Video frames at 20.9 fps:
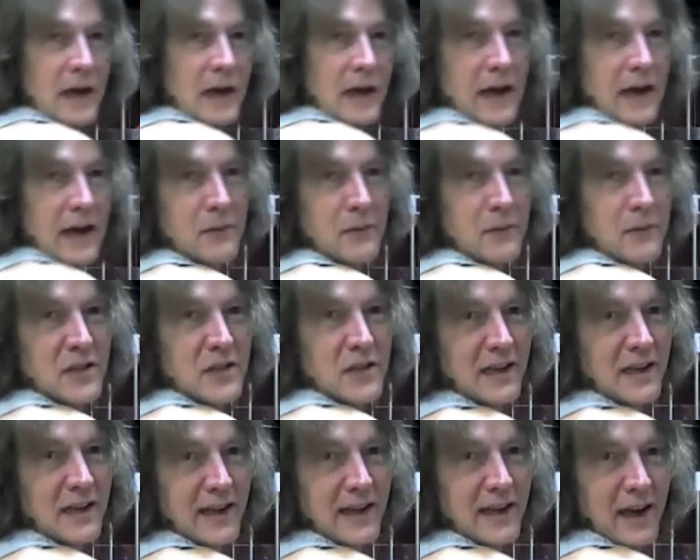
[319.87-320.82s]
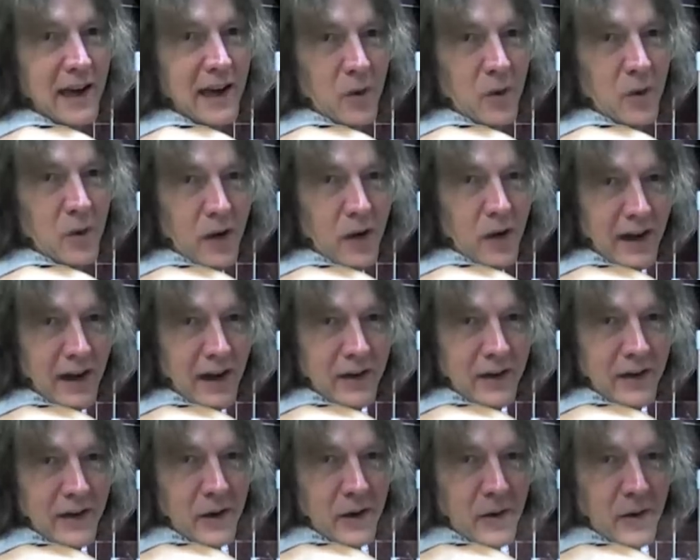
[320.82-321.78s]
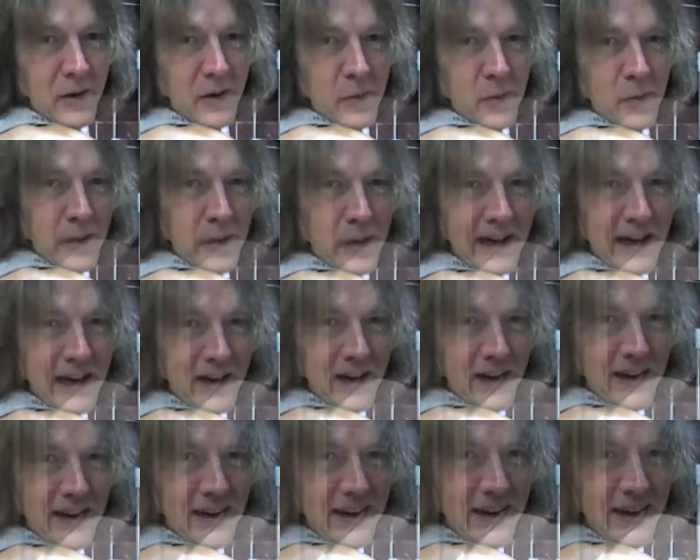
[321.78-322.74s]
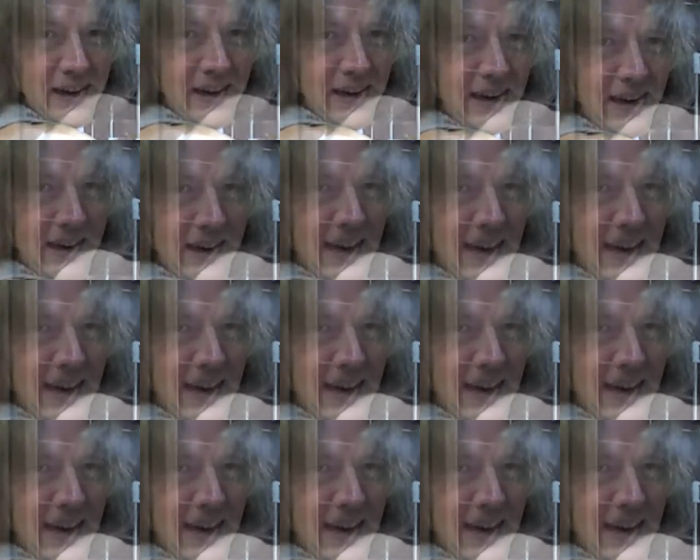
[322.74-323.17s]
Yeah, I'm sitting down while I cook. Wild, huh?